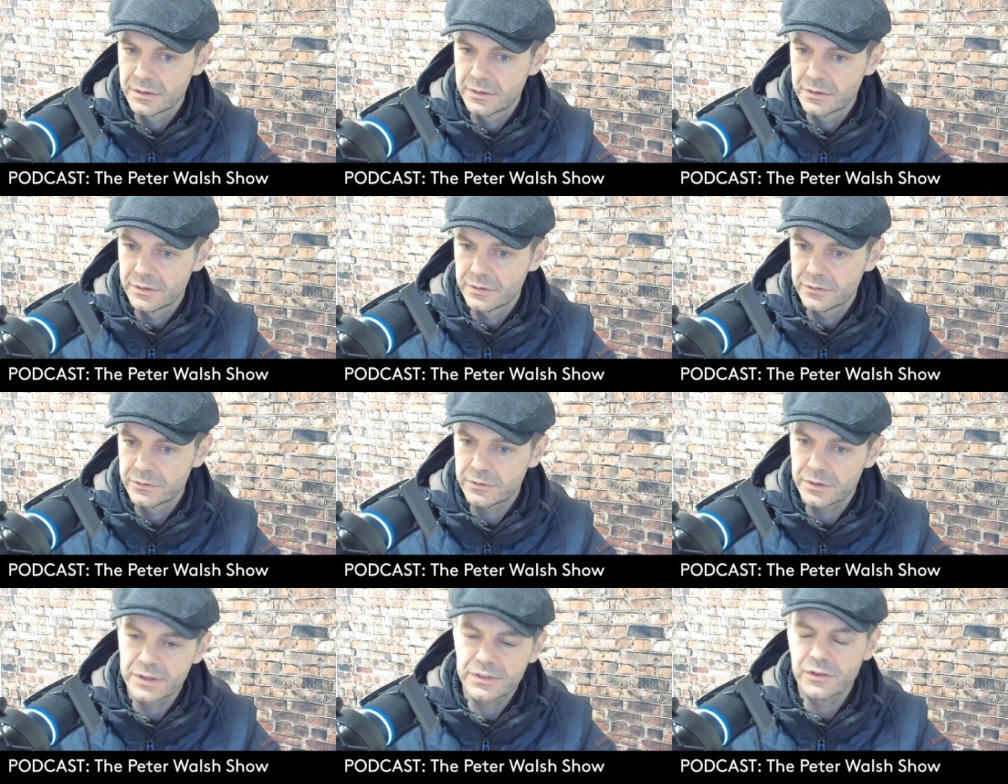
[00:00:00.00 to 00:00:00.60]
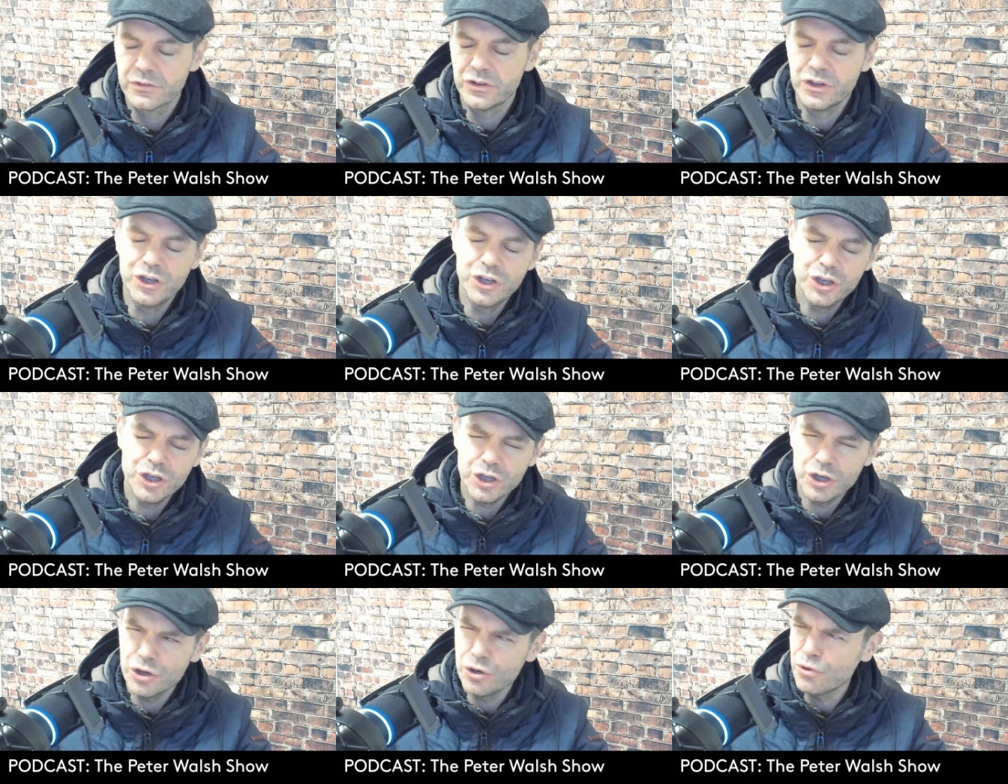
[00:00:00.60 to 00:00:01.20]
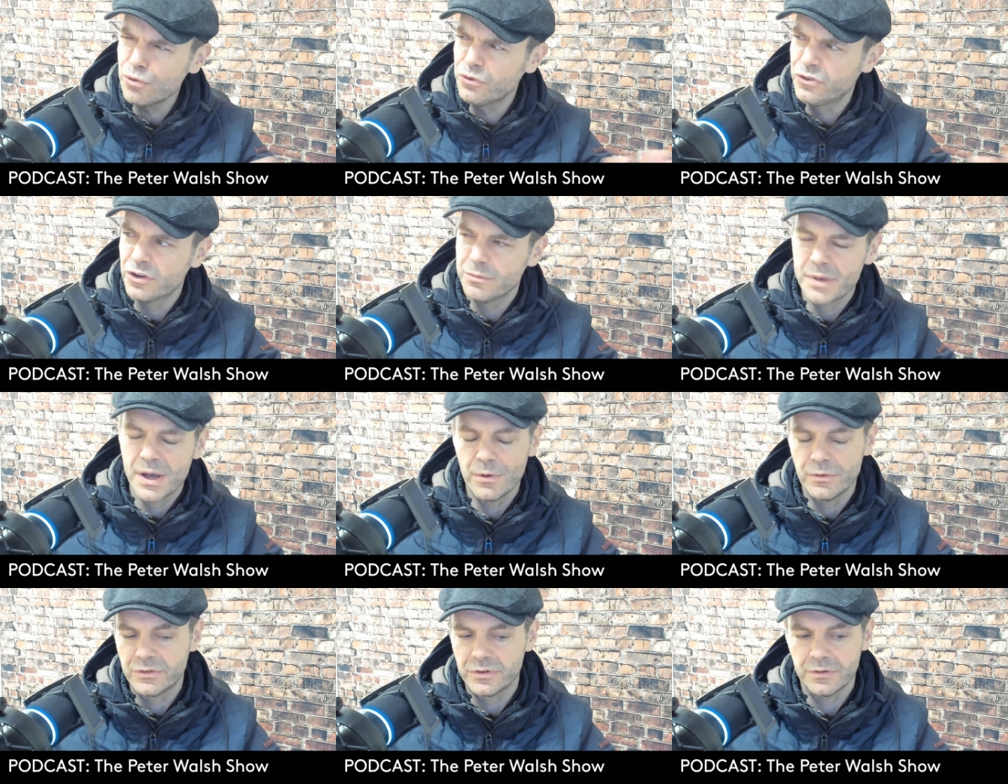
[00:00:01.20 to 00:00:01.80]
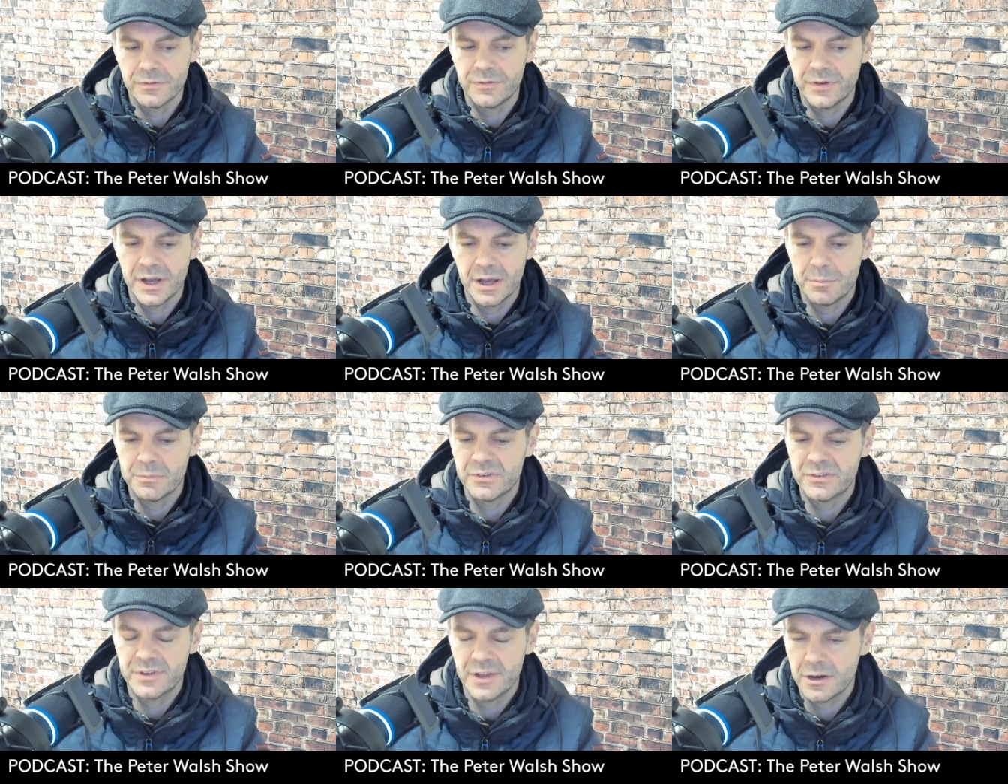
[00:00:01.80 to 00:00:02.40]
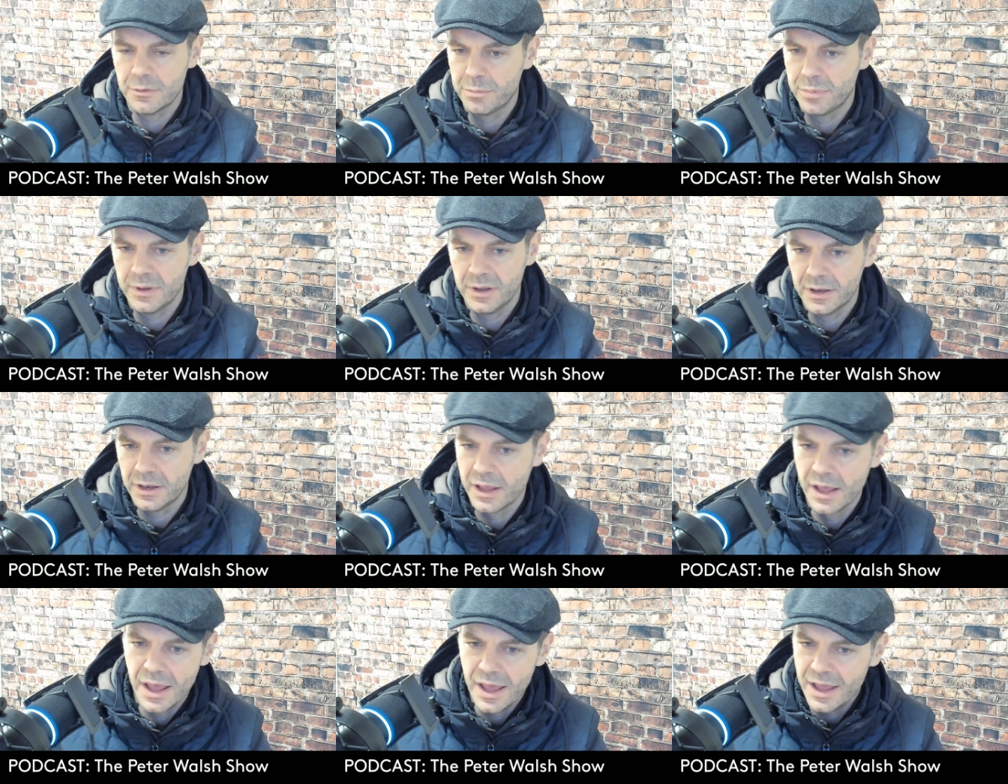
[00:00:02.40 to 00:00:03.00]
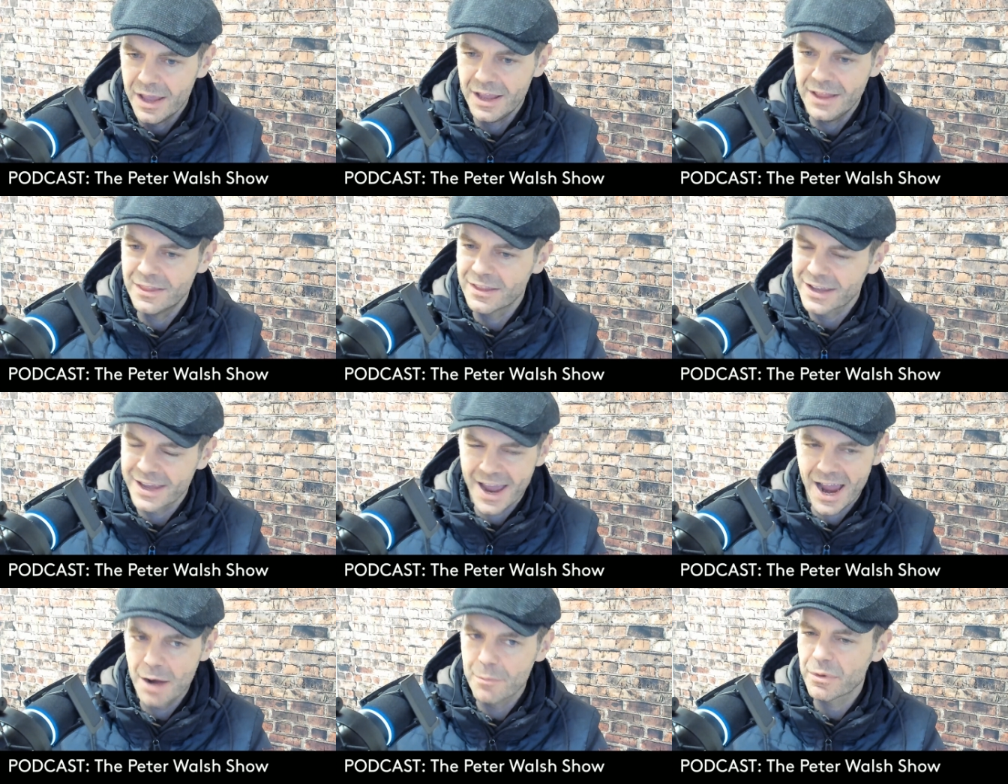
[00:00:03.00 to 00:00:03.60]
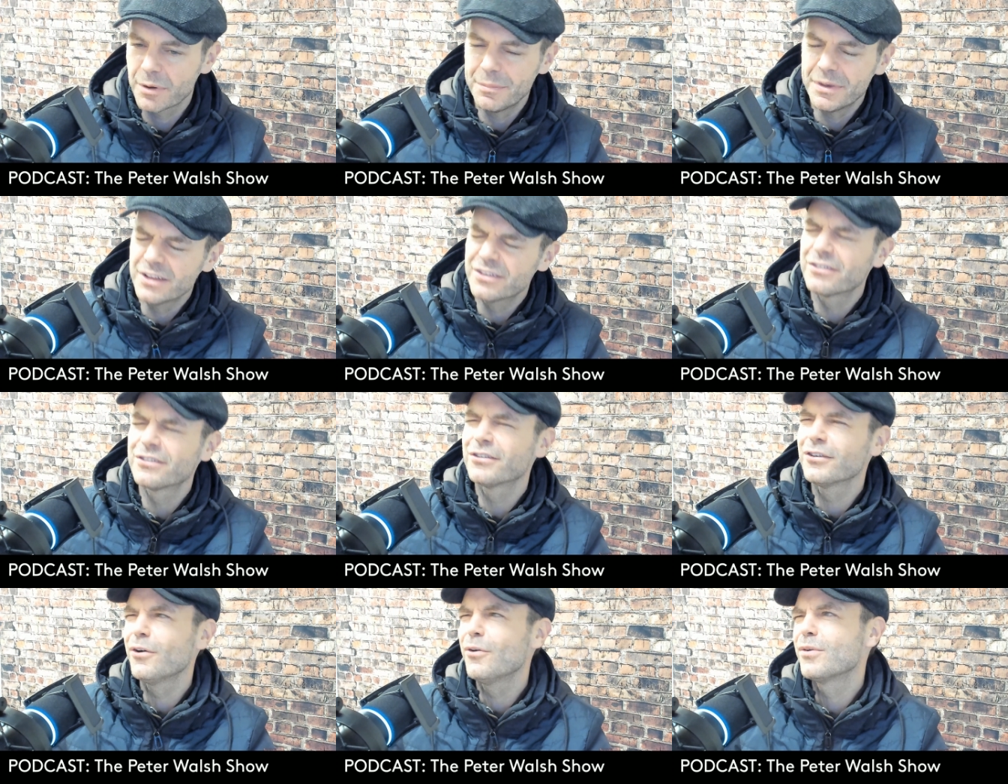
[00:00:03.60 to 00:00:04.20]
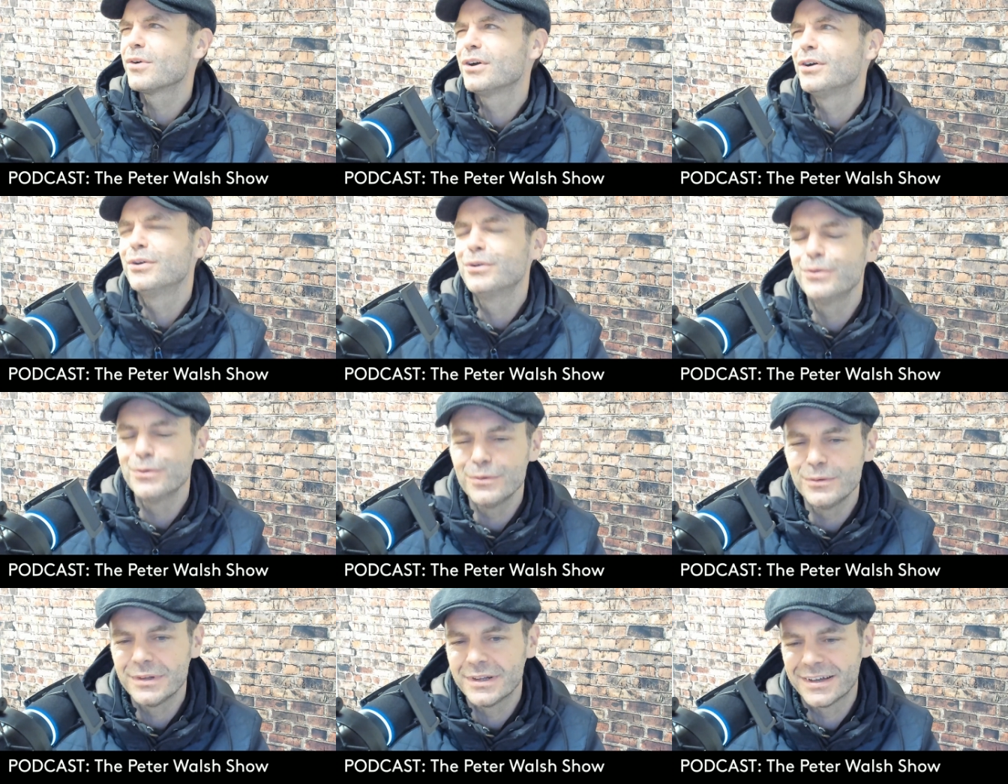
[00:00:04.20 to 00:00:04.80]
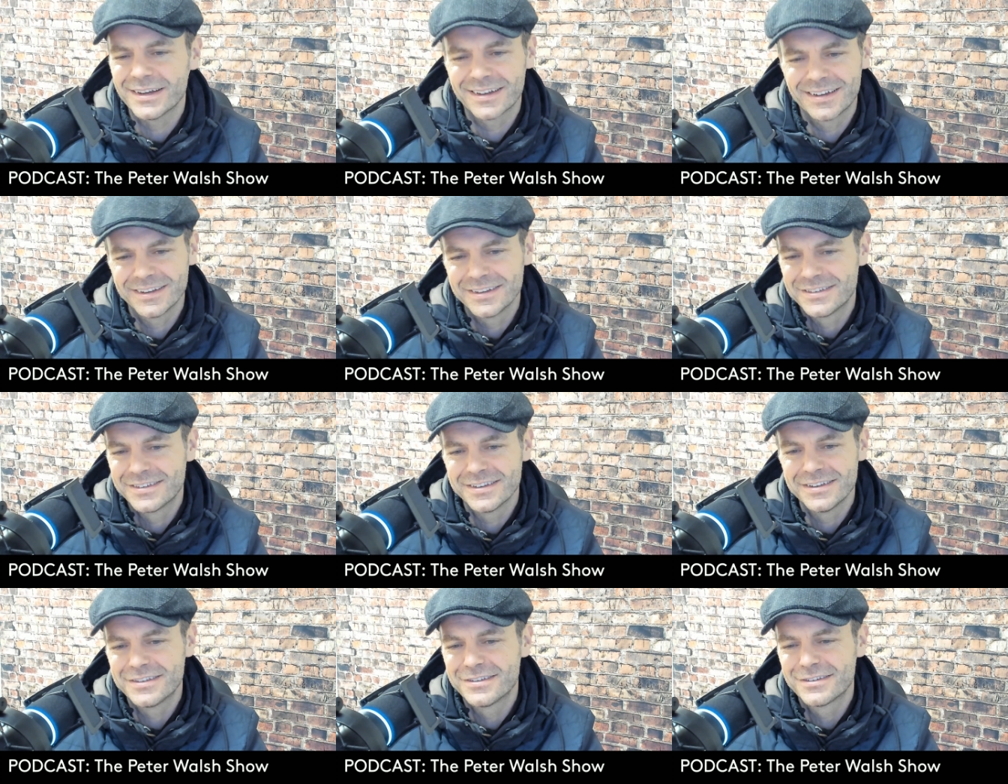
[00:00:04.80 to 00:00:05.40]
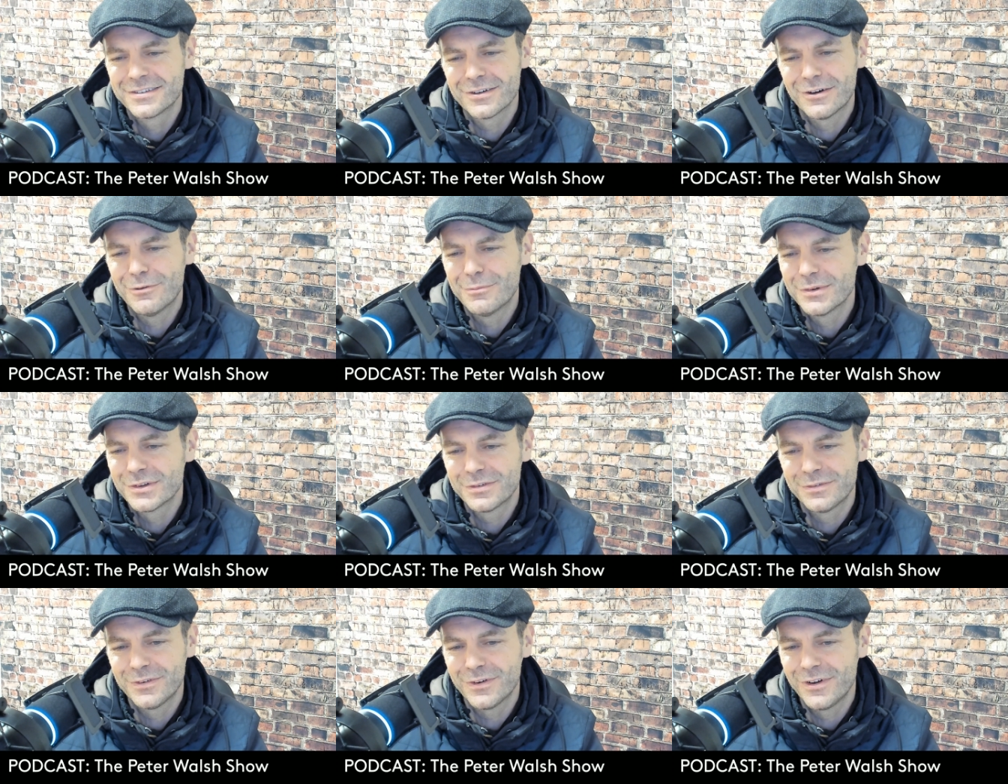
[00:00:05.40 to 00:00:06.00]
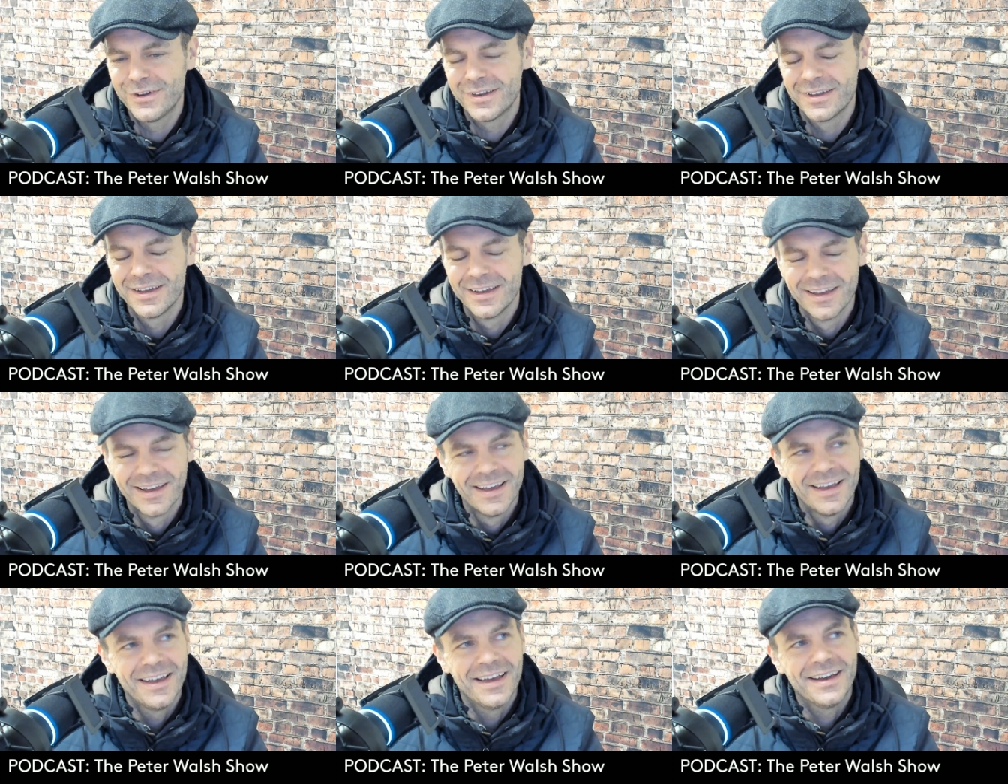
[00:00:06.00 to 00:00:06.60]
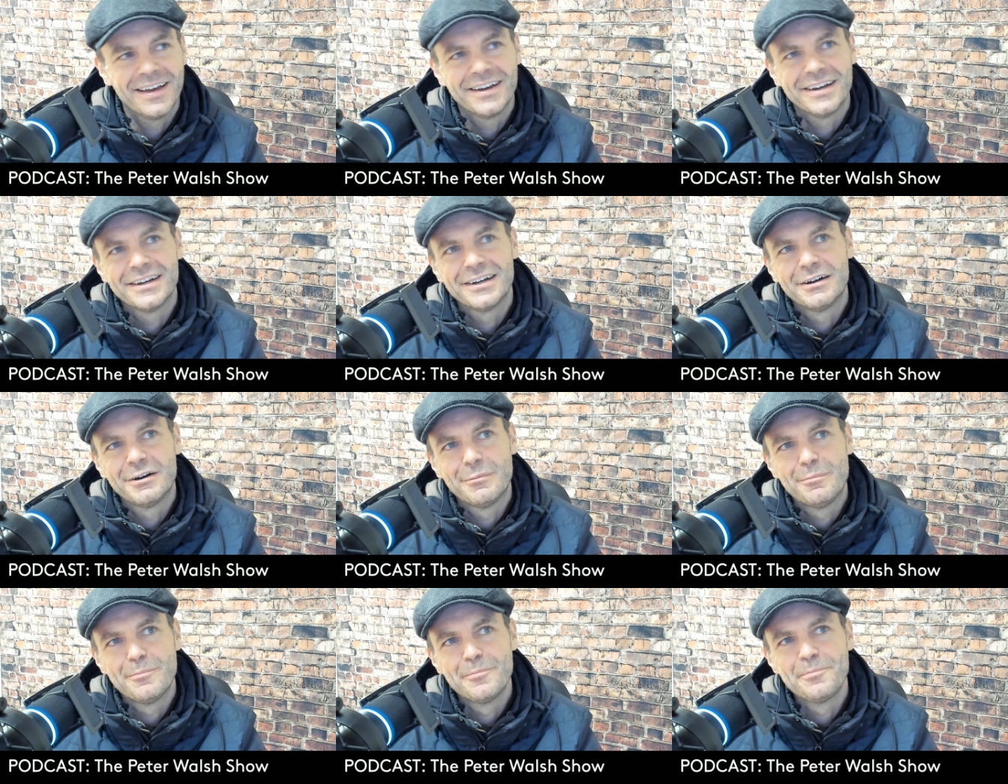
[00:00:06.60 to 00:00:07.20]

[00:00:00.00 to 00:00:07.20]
So like there's a huge amount of um, setup in in the camber. I mean, it's so cool. Like it's it's so much fun. Um,